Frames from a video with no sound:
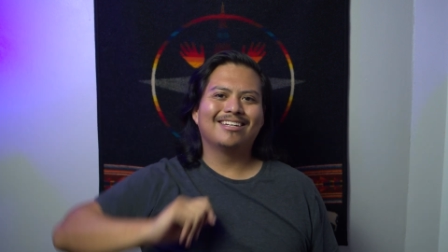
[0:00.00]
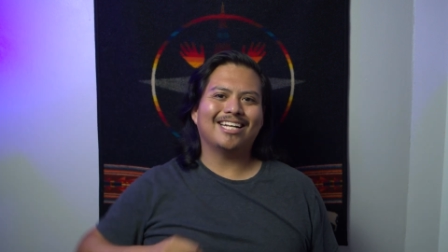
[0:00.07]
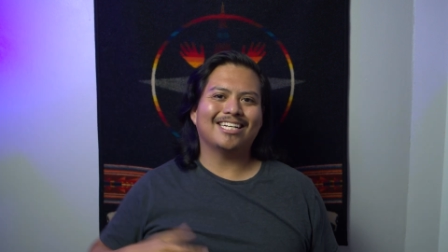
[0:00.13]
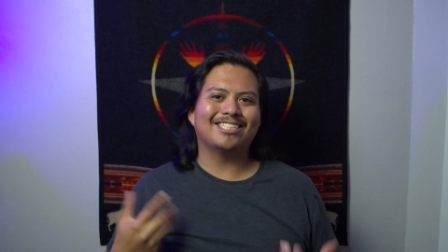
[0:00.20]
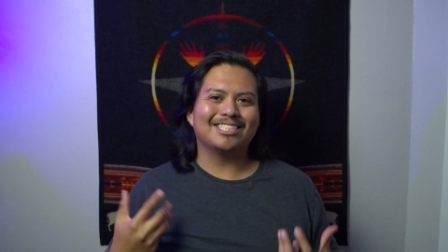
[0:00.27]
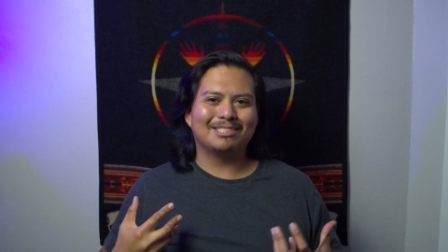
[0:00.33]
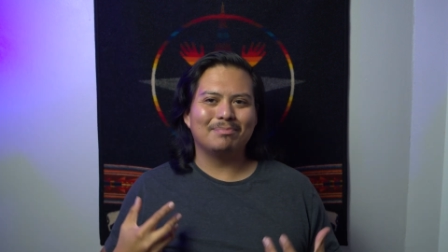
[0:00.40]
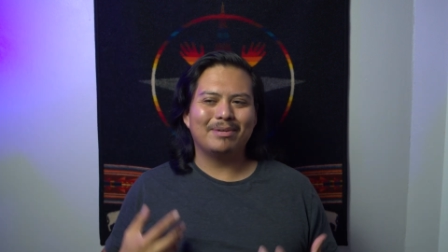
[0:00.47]

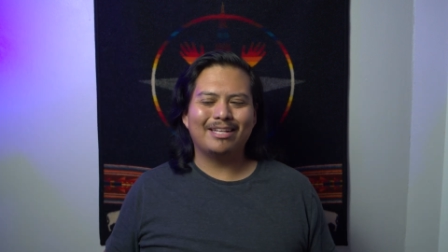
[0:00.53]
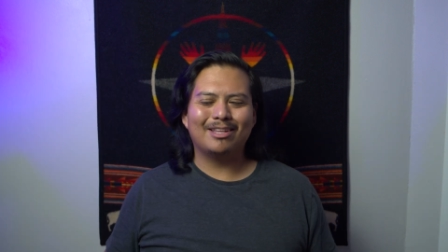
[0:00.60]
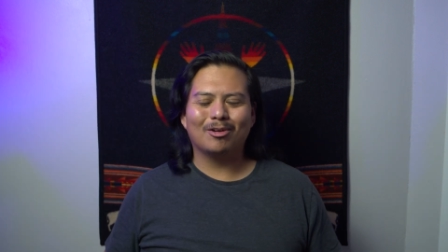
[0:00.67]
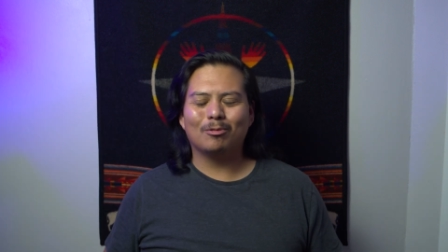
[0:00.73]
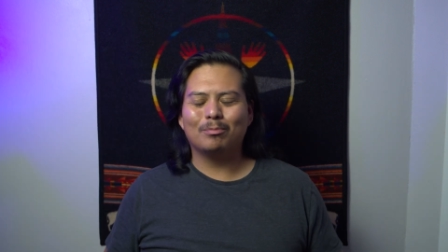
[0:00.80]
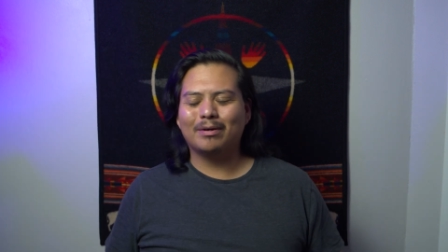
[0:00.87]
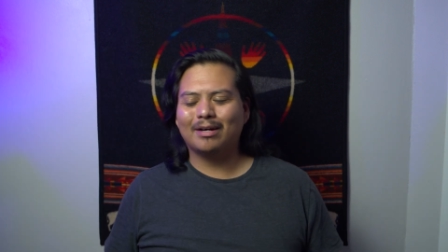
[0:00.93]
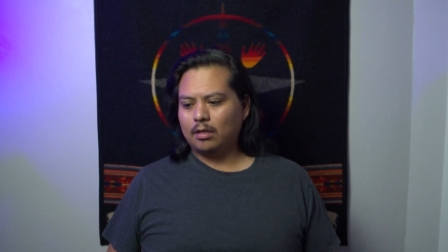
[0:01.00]
That's just me,
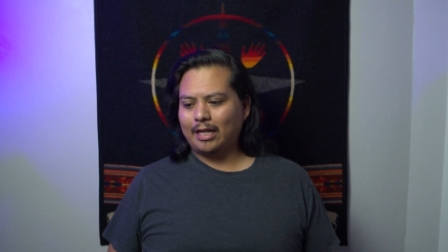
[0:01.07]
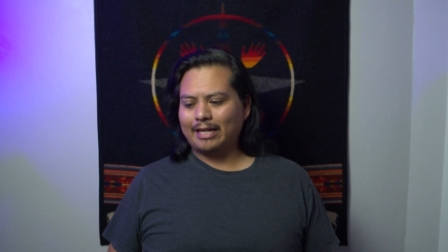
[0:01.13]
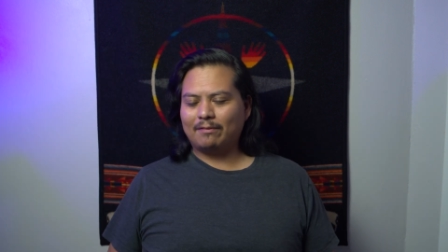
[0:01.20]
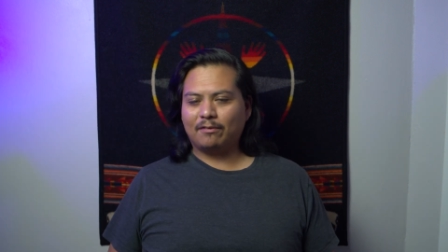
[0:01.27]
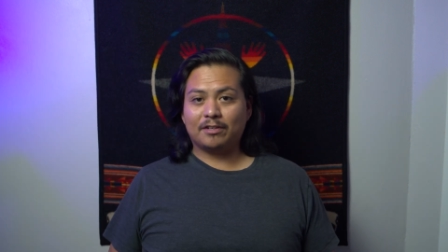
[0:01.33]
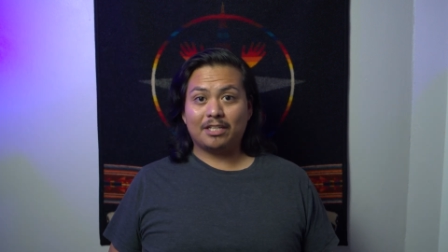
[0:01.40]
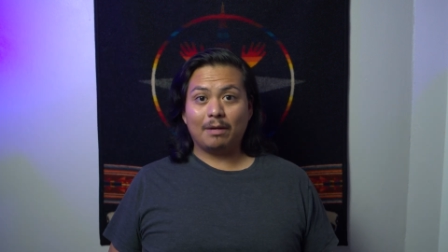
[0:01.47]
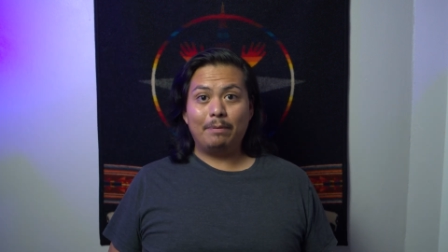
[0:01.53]
though. But, like,
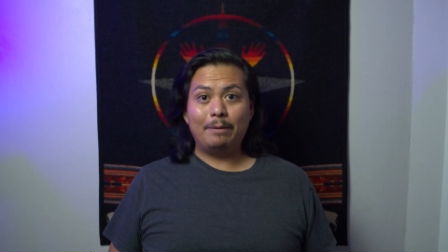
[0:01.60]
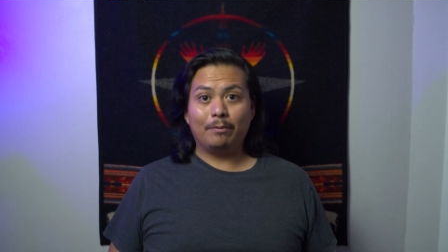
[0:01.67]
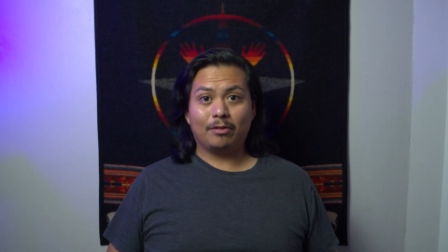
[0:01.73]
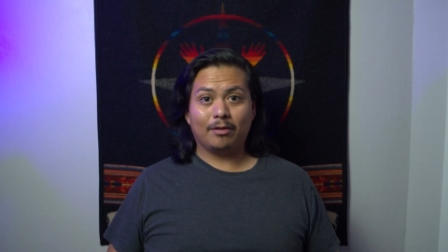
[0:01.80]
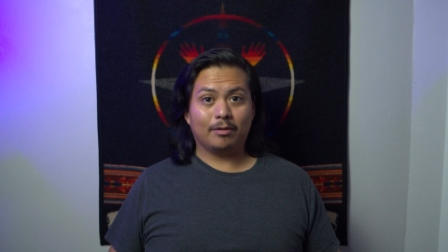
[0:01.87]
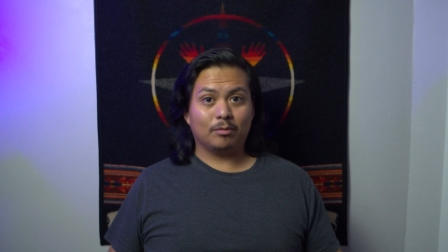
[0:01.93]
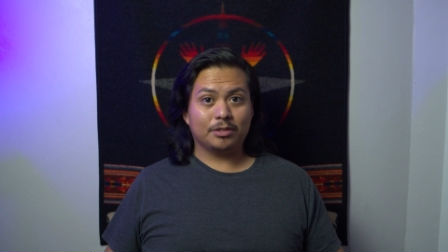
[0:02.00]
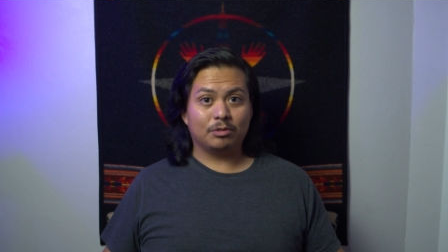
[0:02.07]
for some people, I
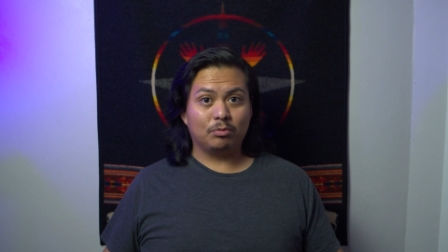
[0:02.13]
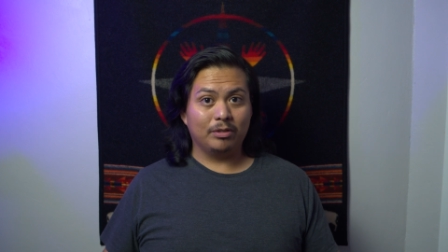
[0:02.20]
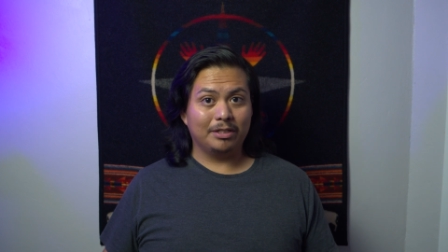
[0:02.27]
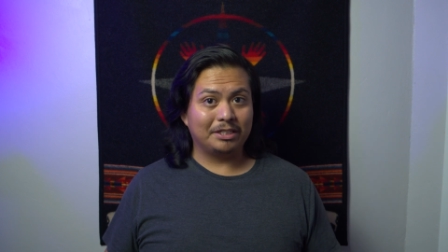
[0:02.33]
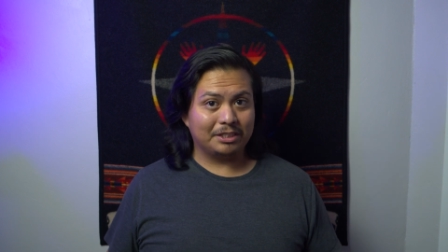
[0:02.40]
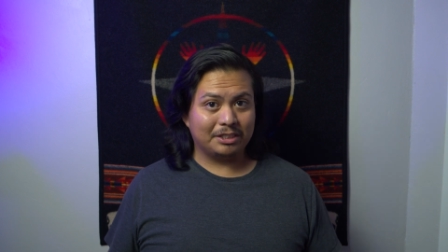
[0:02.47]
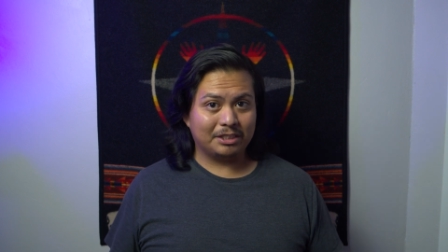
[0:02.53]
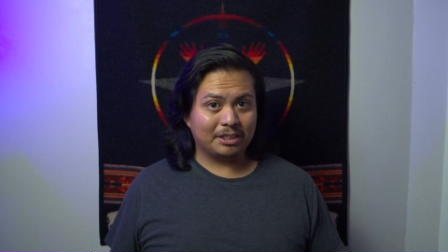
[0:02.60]
thought it was
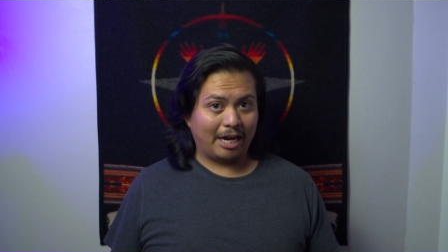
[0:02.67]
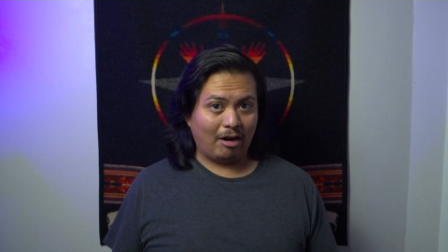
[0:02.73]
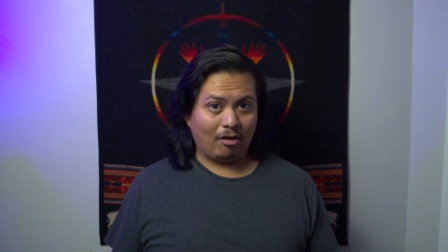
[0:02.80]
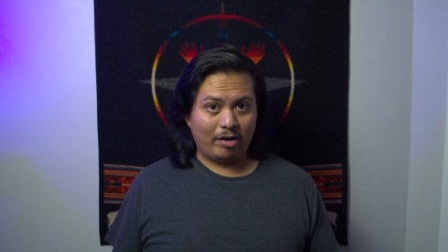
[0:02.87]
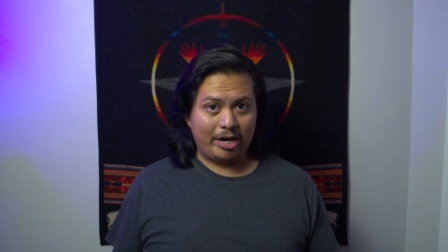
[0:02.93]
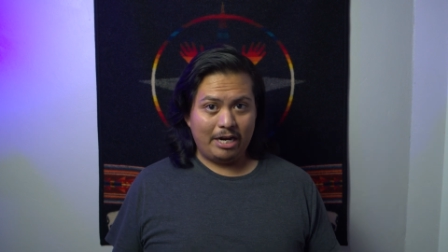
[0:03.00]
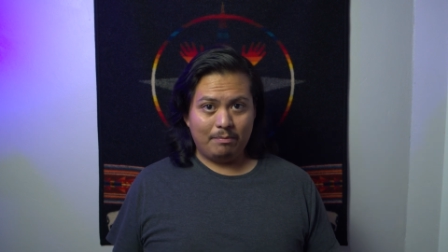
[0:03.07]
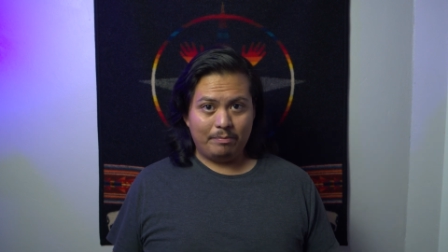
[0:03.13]
really
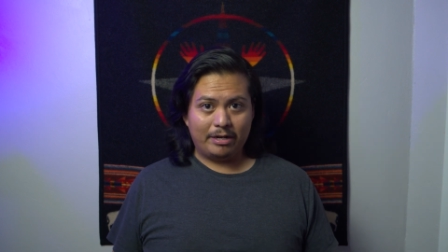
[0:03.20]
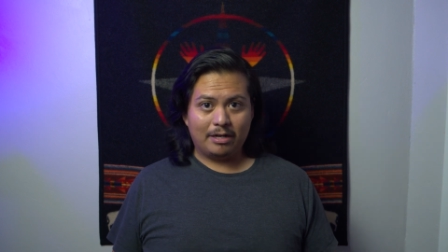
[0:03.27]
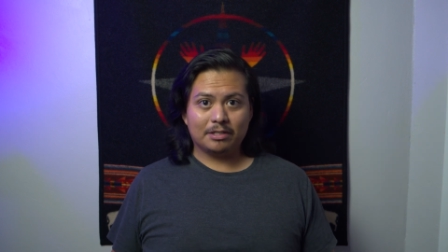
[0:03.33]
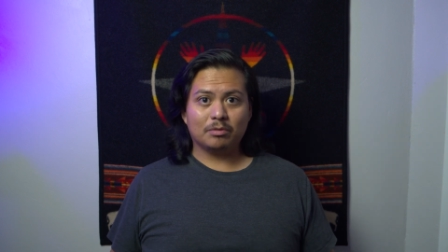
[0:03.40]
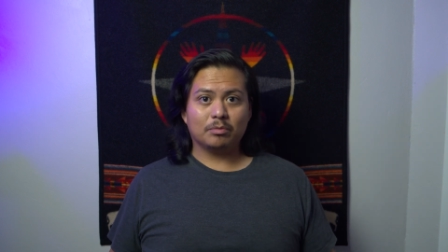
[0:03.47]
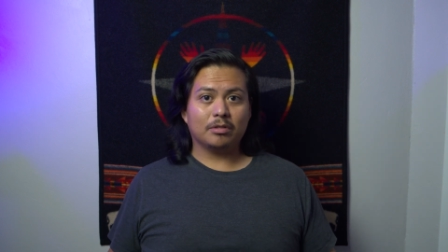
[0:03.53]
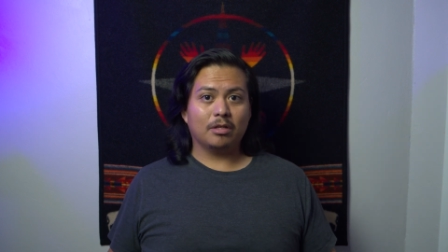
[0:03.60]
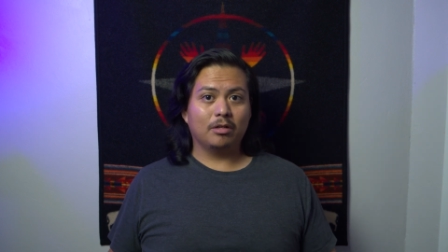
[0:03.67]
scary
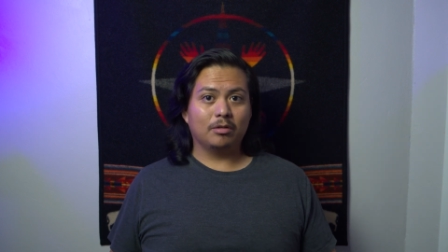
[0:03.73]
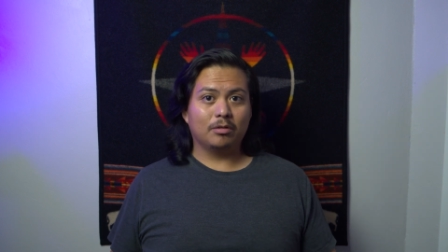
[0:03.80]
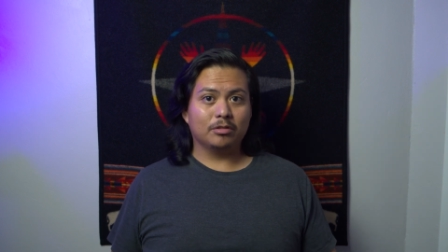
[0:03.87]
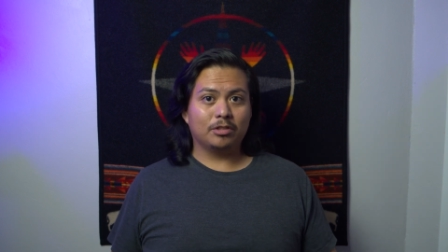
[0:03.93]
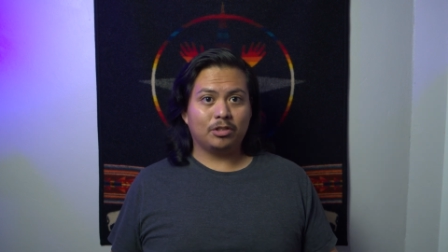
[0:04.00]
because it was a little